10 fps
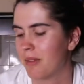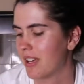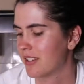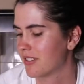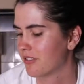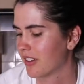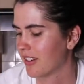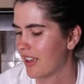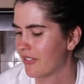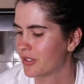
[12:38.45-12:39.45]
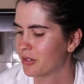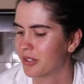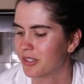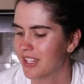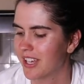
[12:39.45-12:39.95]
my different lavender
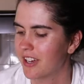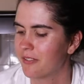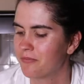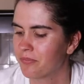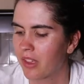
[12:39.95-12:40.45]
oils here.